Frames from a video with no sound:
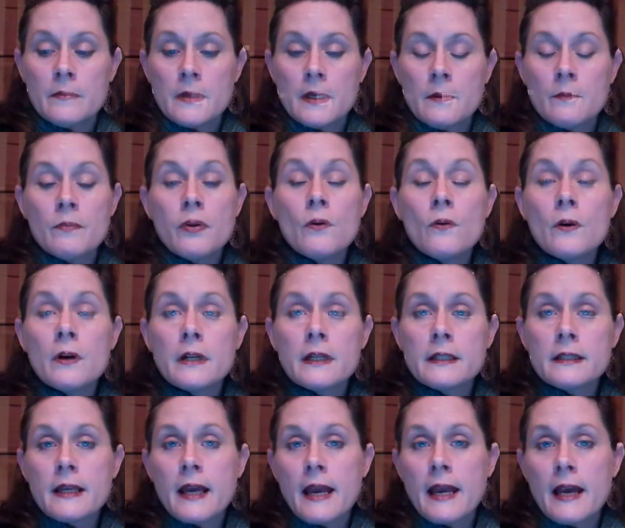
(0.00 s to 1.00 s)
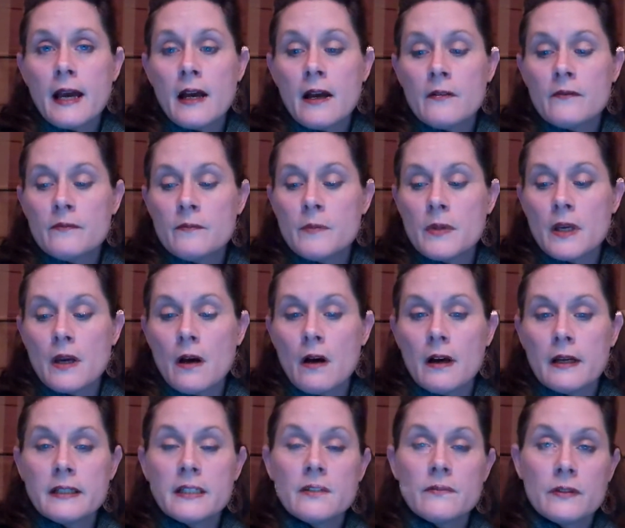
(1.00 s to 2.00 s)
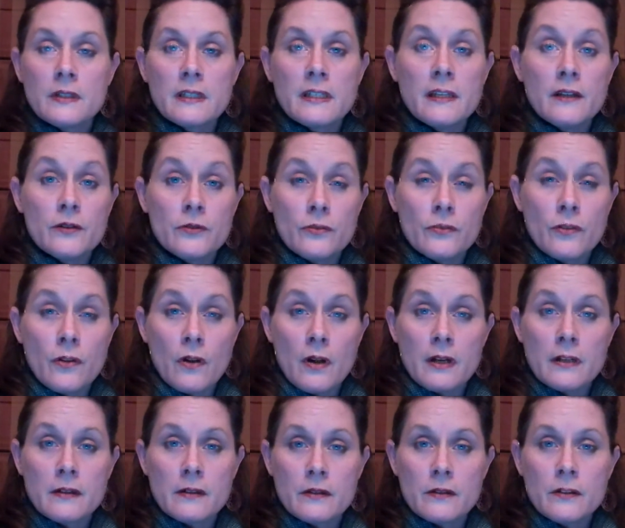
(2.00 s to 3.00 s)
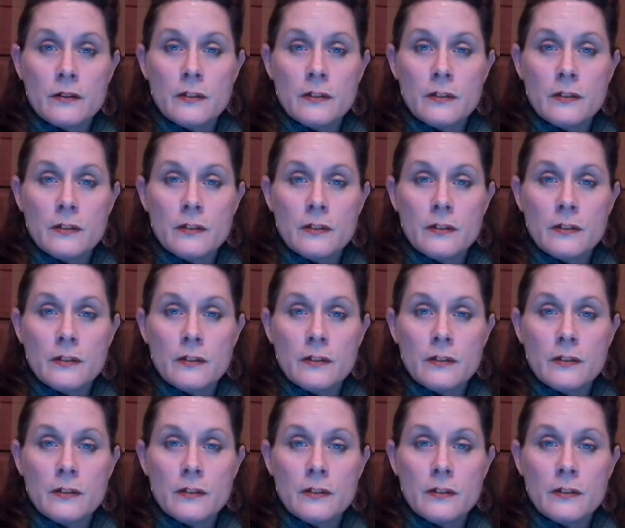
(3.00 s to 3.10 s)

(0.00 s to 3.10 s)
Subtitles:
important to have beyond even kindergarten.